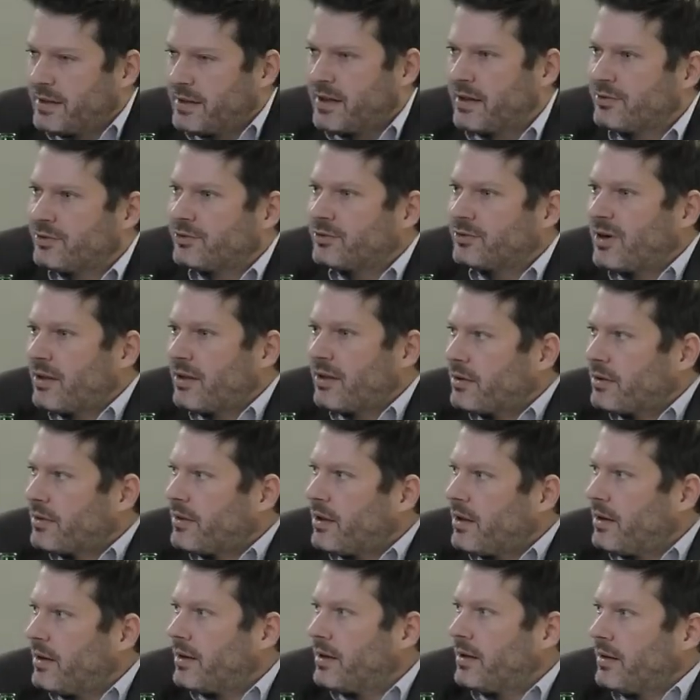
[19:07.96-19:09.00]
that rather
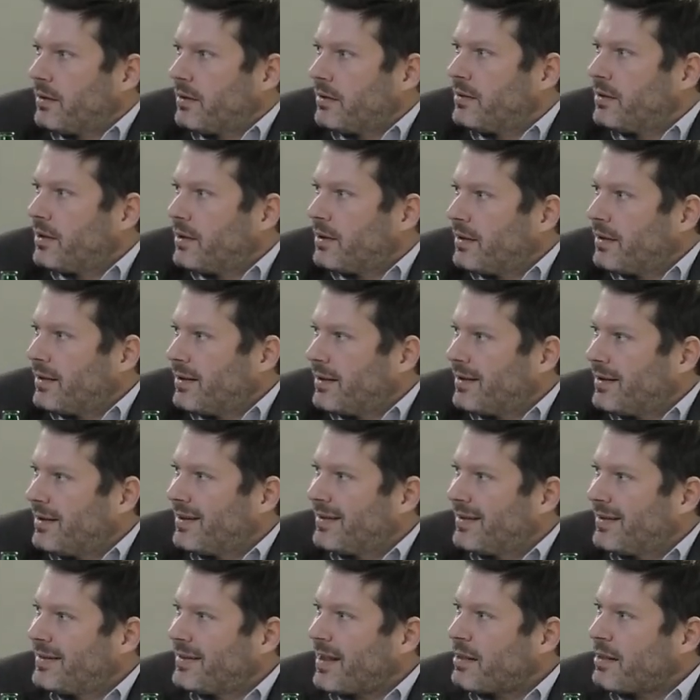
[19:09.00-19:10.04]
than
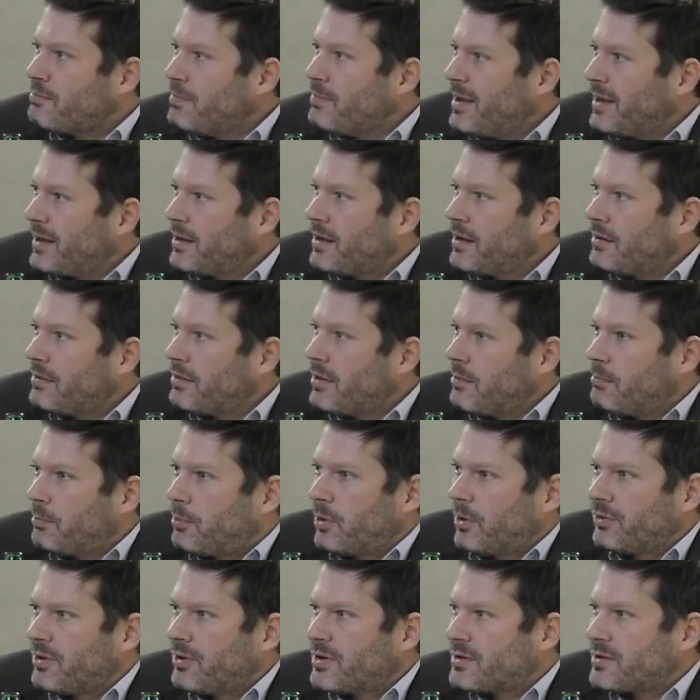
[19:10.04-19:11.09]
making the
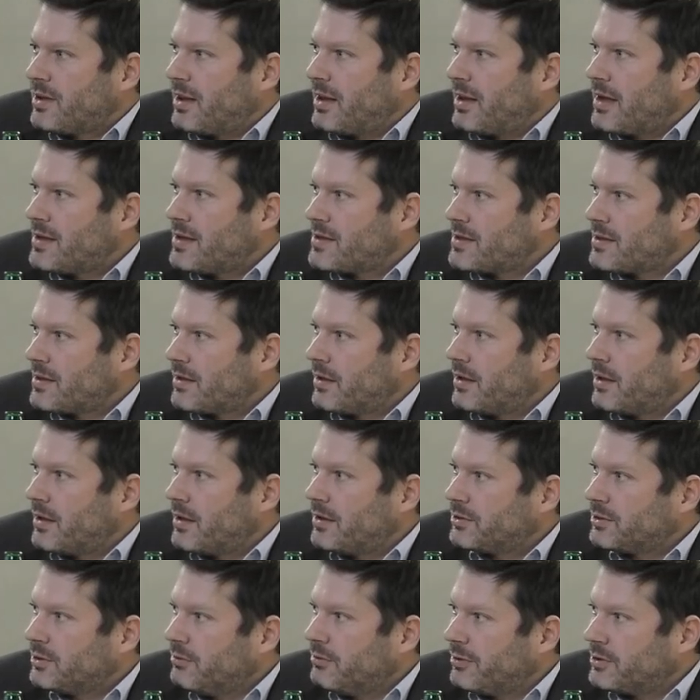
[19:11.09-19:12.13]
process less
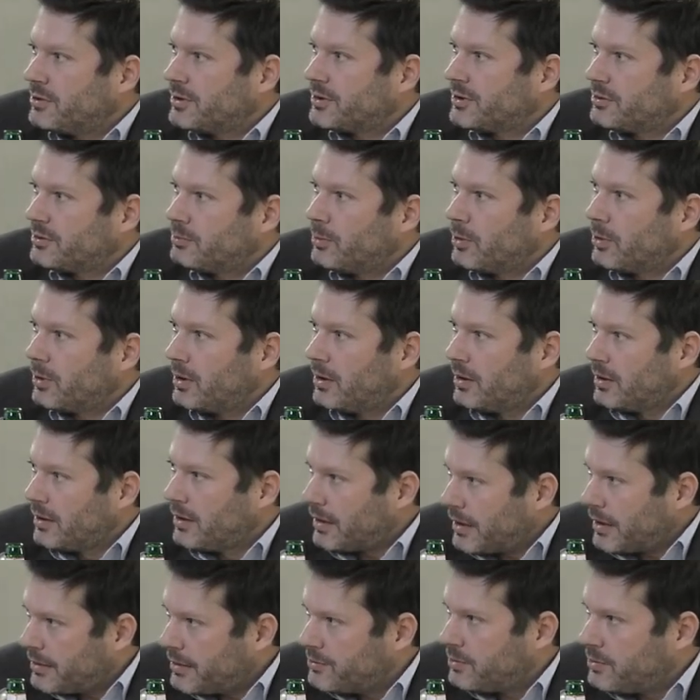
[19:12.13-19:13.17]
reversible,
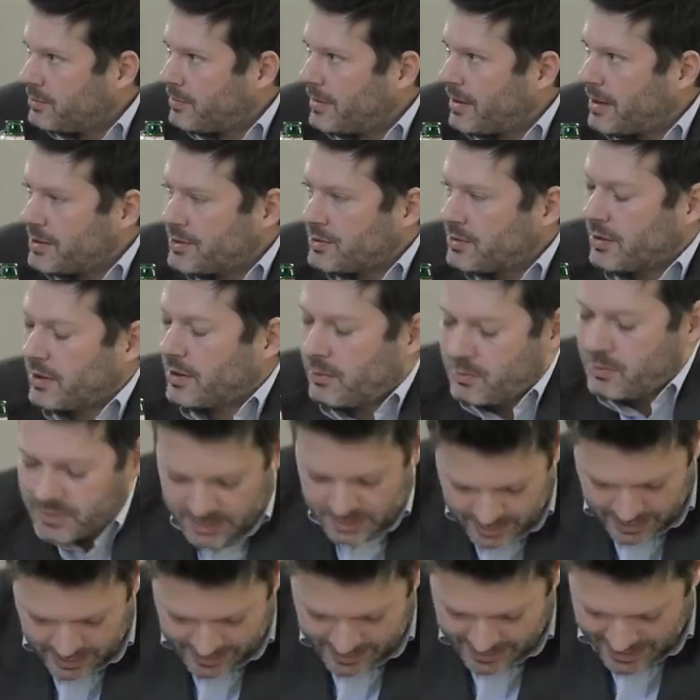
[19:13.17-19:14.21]
as you mentioned, I
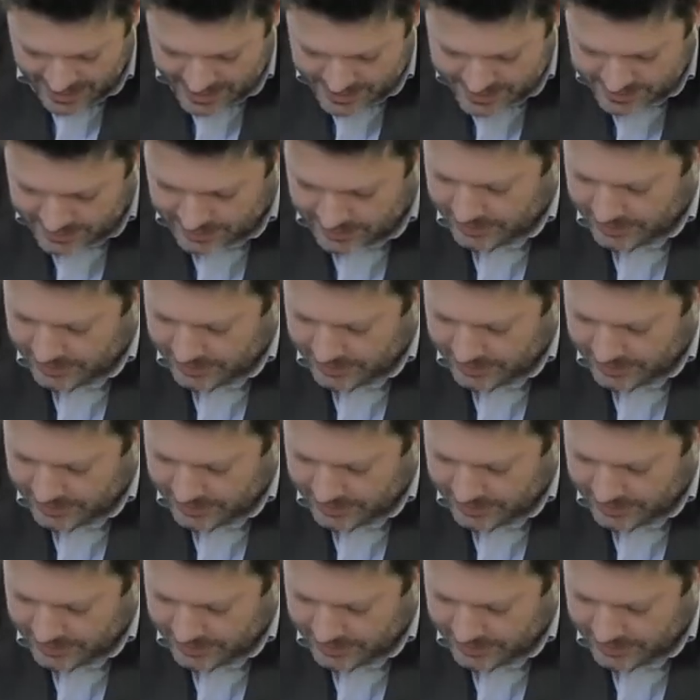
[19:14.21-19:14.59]
would say less